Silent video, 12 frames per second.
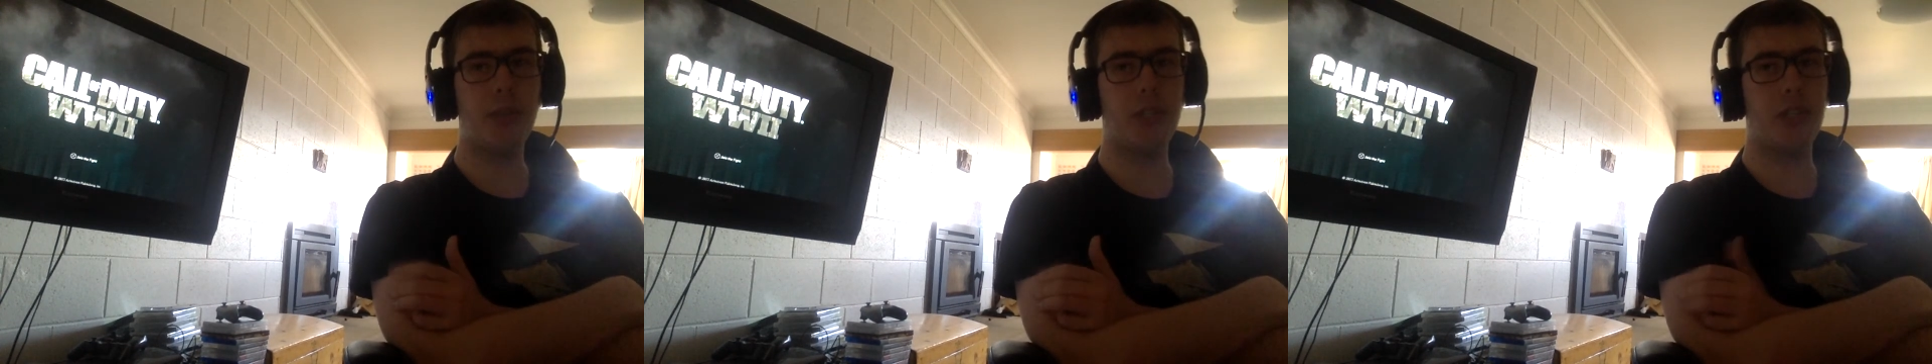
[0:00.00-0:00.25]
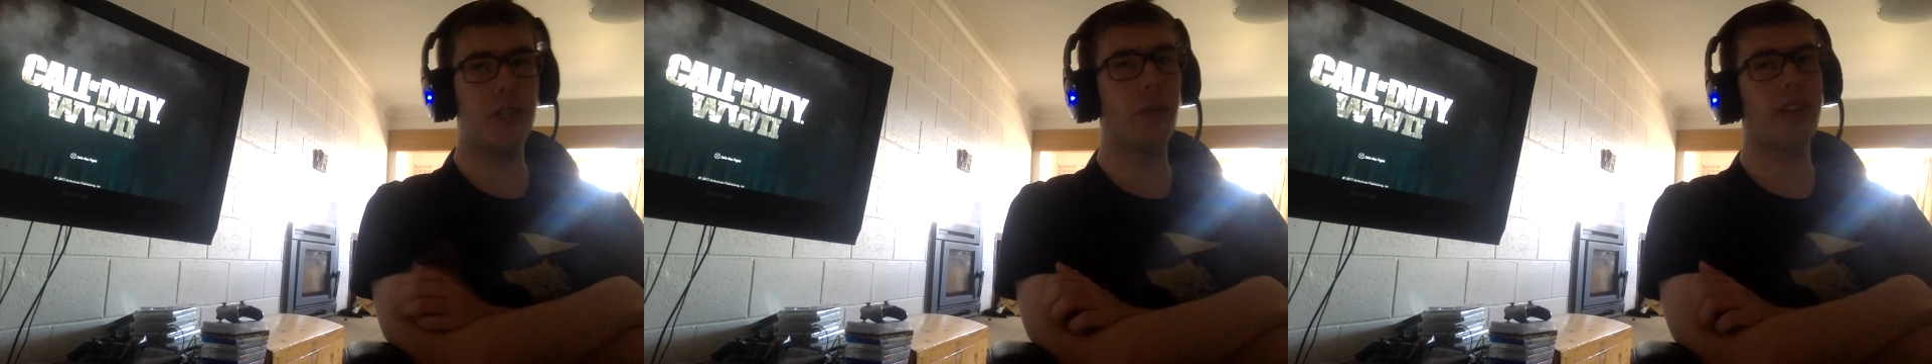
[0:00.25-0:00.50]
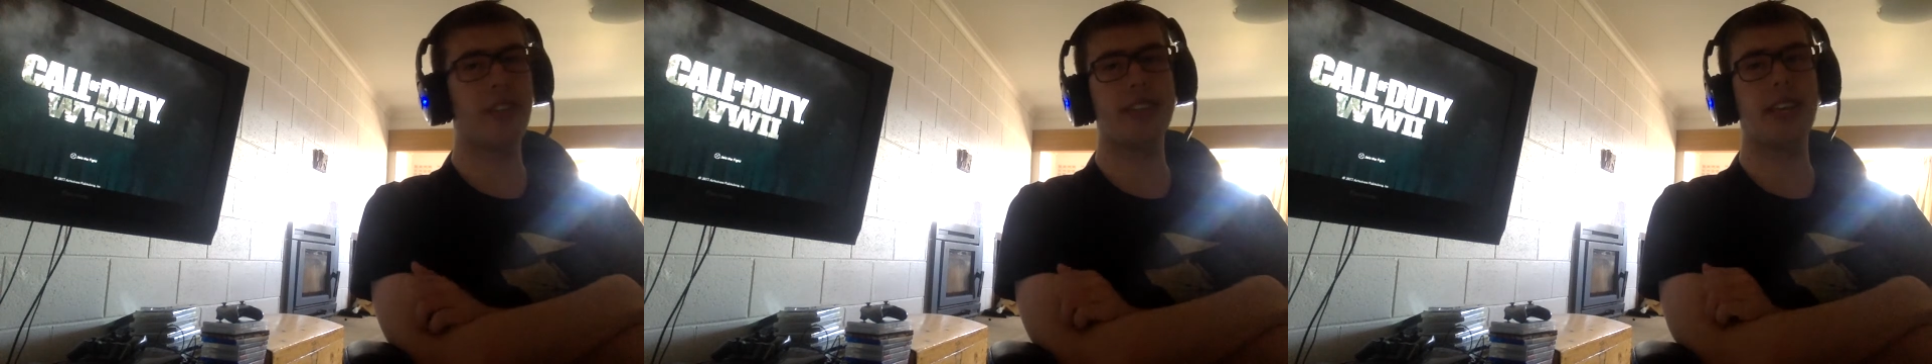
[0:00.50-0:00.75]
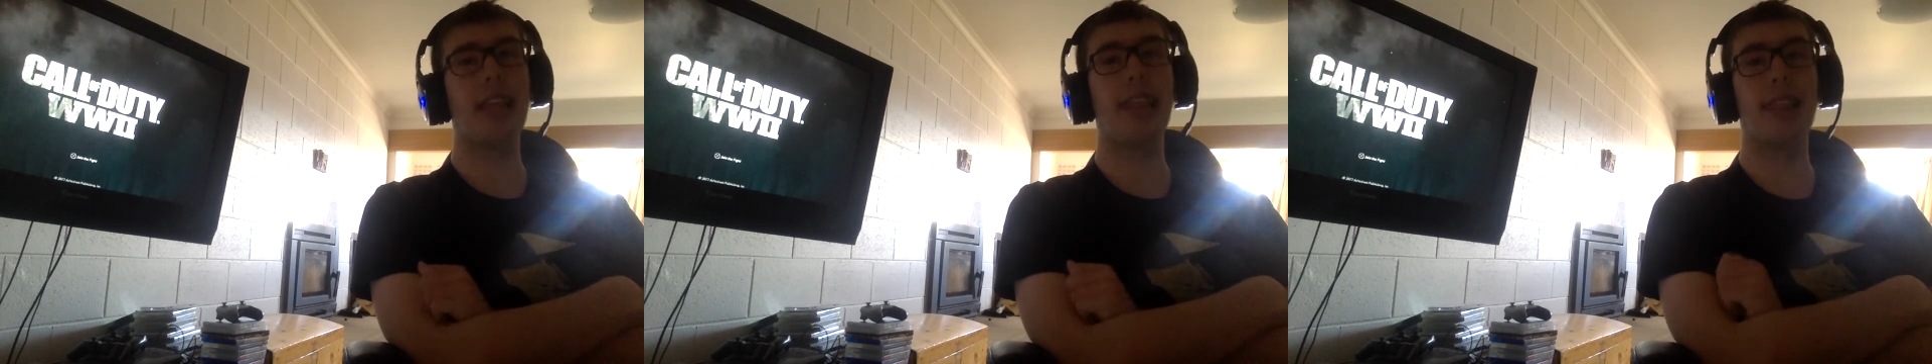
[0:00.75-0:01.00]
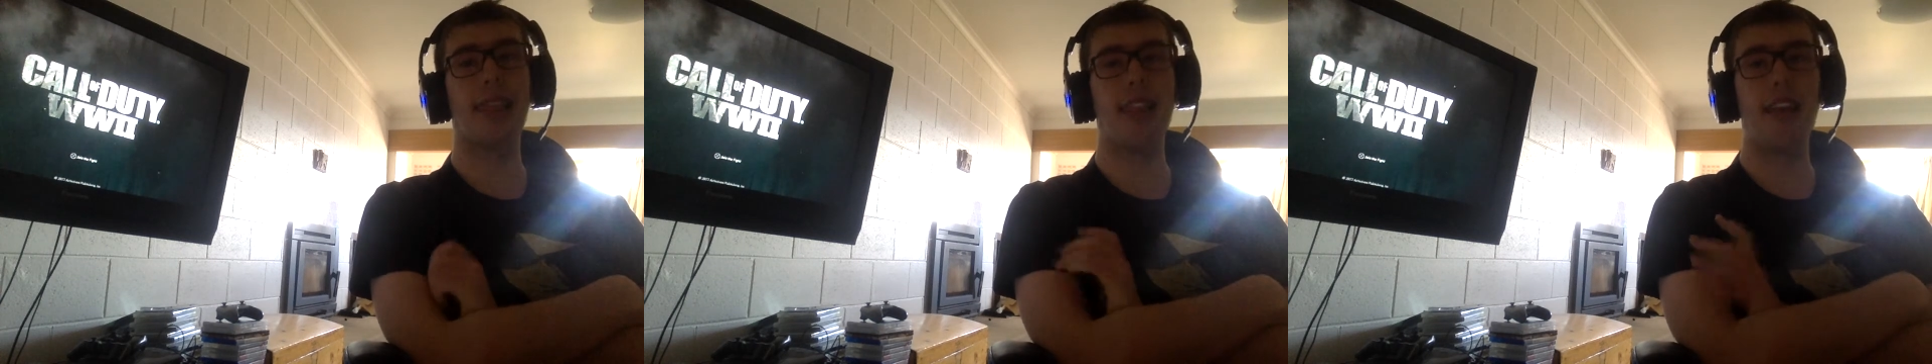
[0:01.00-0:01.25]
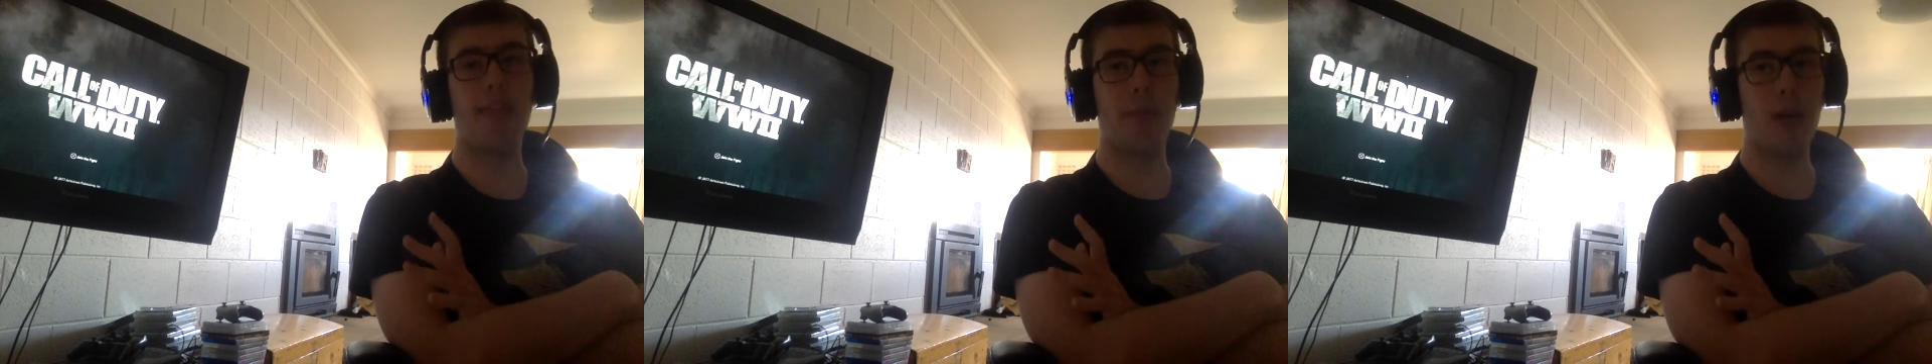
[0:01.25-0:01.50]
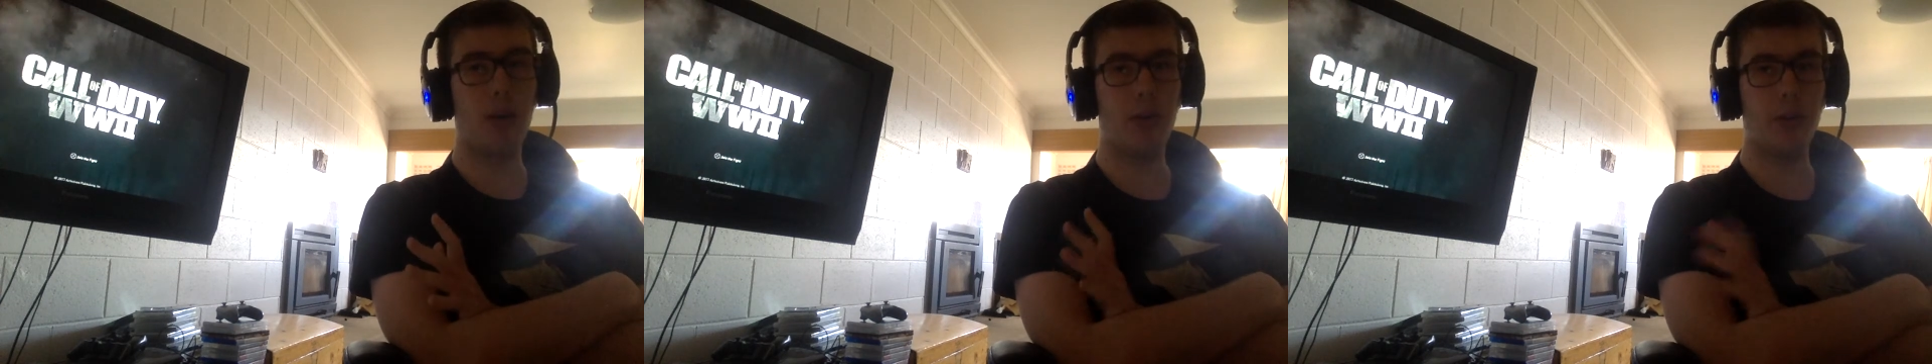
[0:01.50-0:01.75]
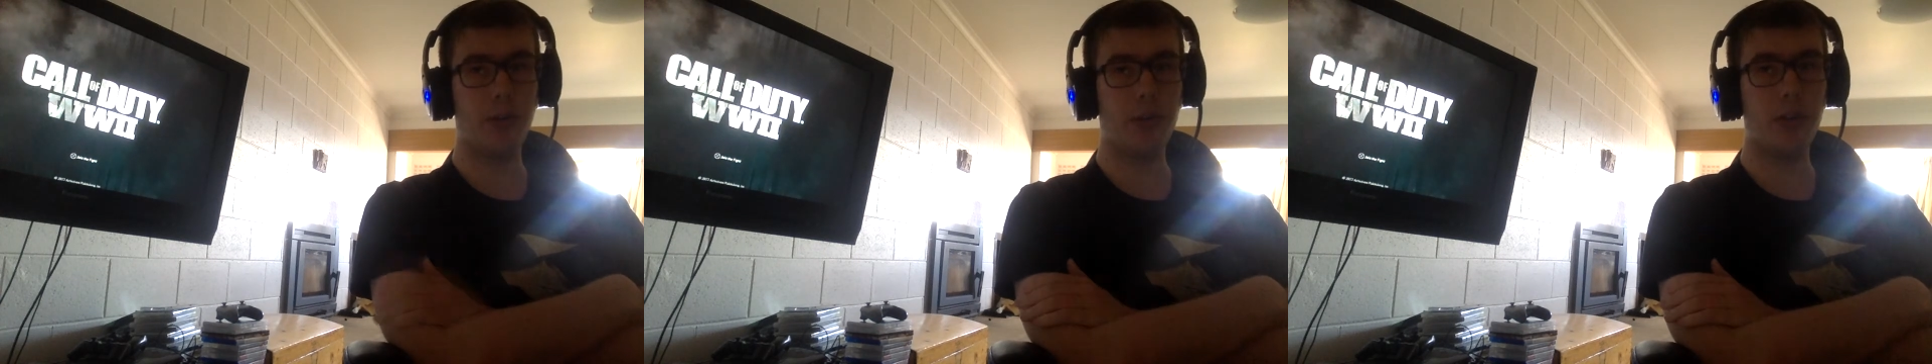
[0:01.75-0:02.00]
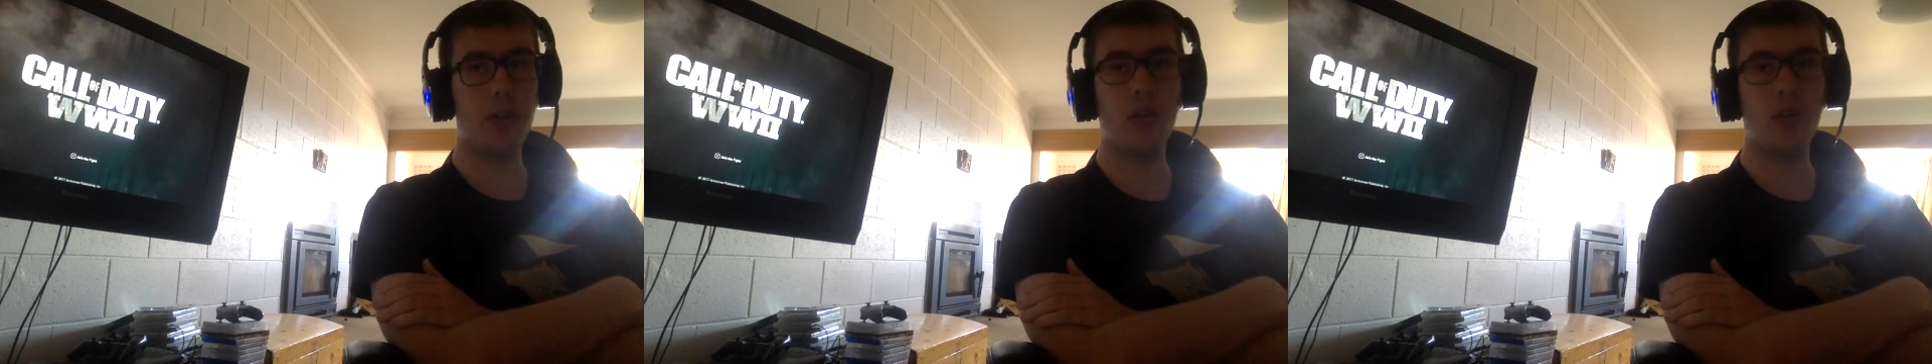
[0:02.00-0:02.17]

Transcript: which is one of the things I love about World War II.